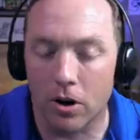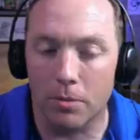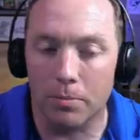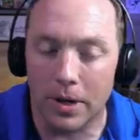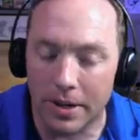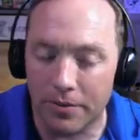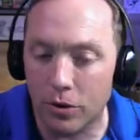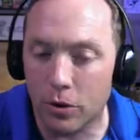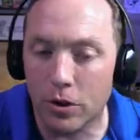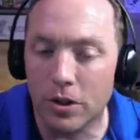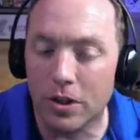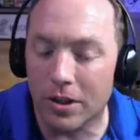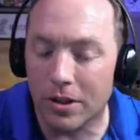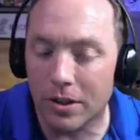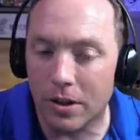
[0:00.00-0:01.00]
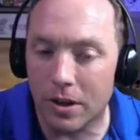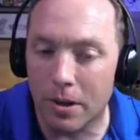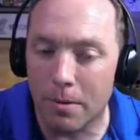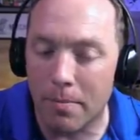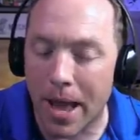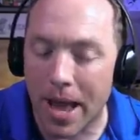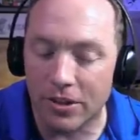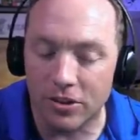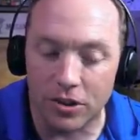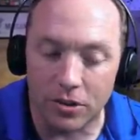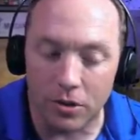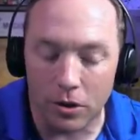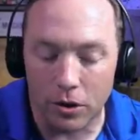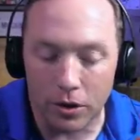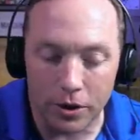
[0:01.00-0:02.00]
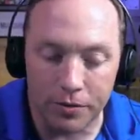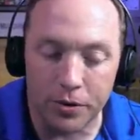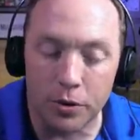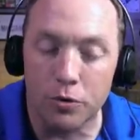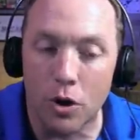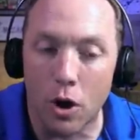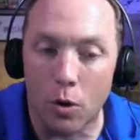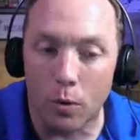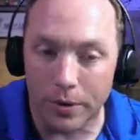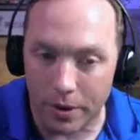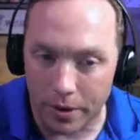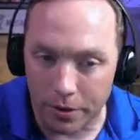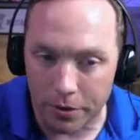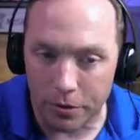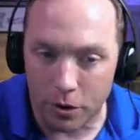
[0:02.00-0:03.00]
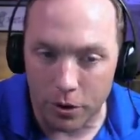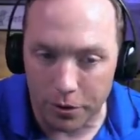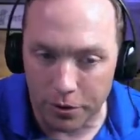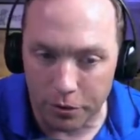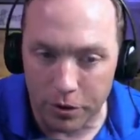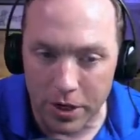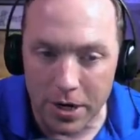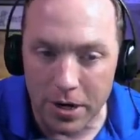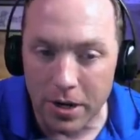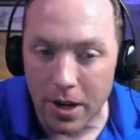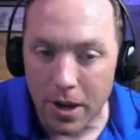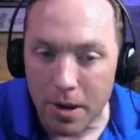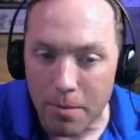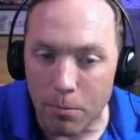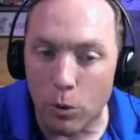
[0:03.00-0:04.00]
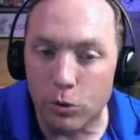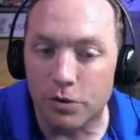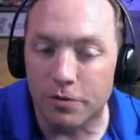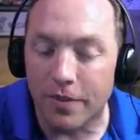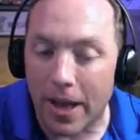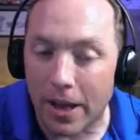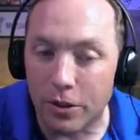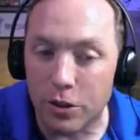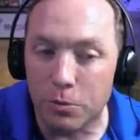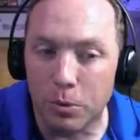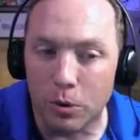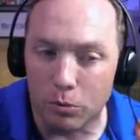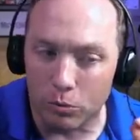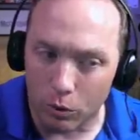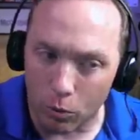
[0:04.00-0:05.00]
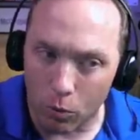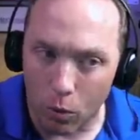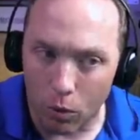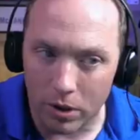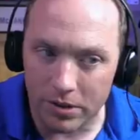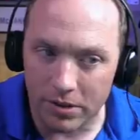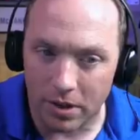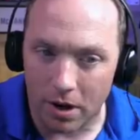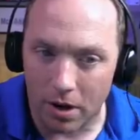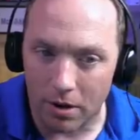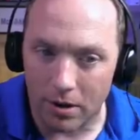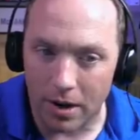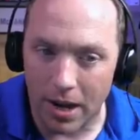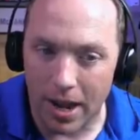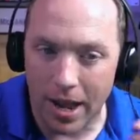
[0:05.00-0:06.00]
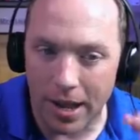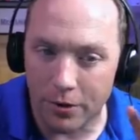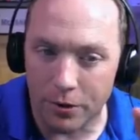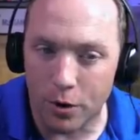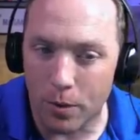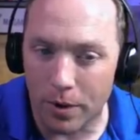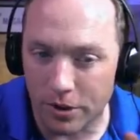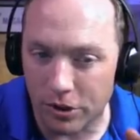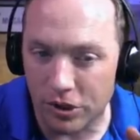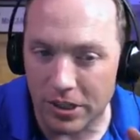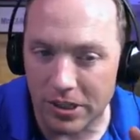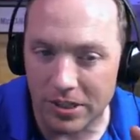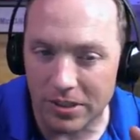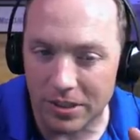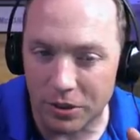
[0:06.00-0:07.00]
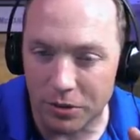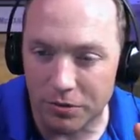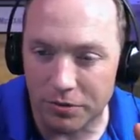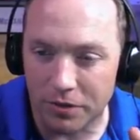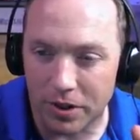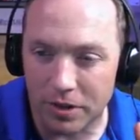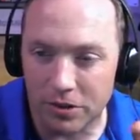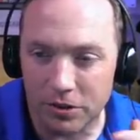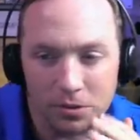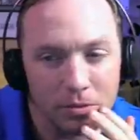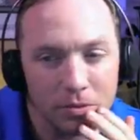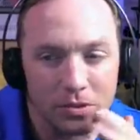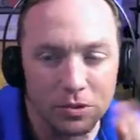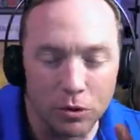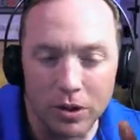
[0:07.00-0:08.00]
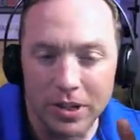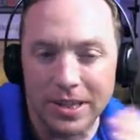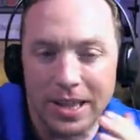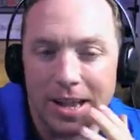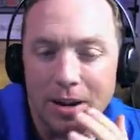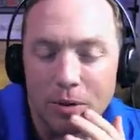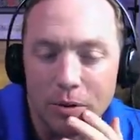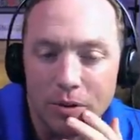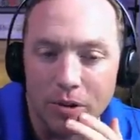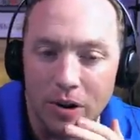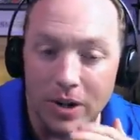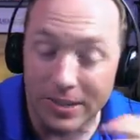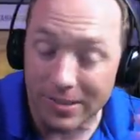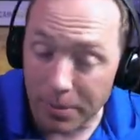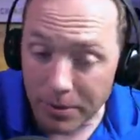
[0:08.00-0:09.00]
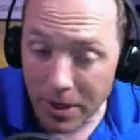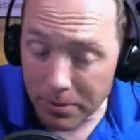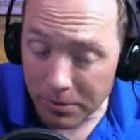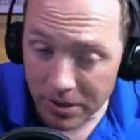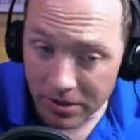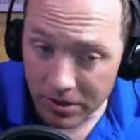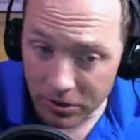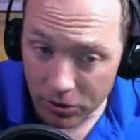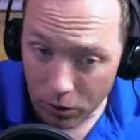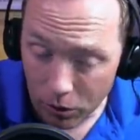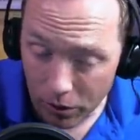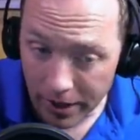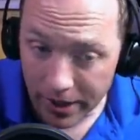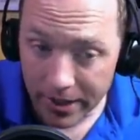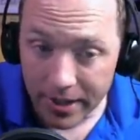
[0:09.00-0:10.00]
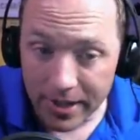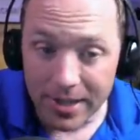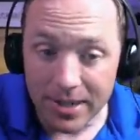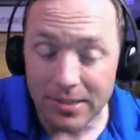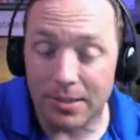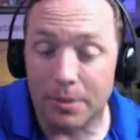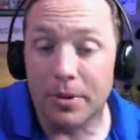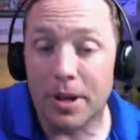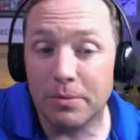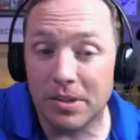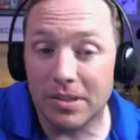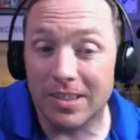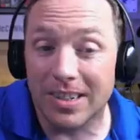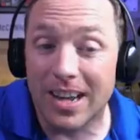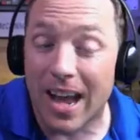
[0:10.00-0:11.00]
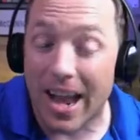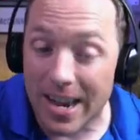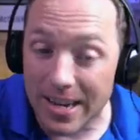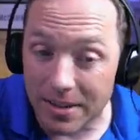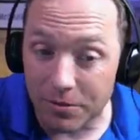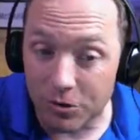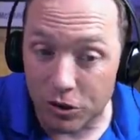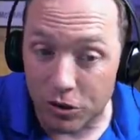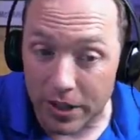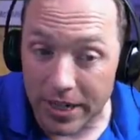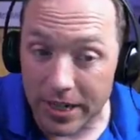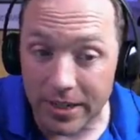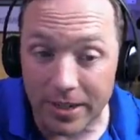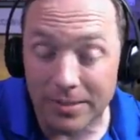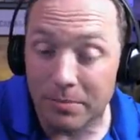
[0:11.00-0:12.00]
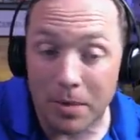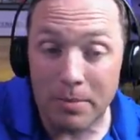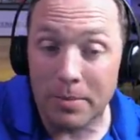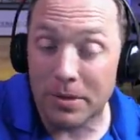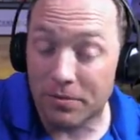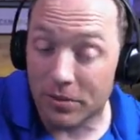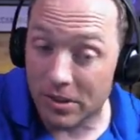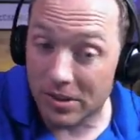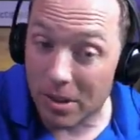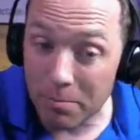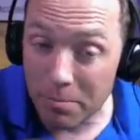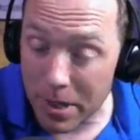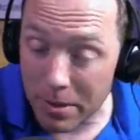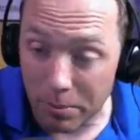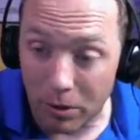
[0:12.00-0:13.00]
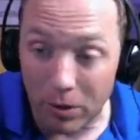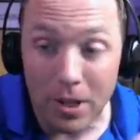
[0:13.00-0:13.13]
but if you can imagine, or if you know what her three most valuable rewards are. I don't know whether you've sorted that out with her. And sometimes it's a toy. Sometimes it's a kind of treat. I mean, for some people,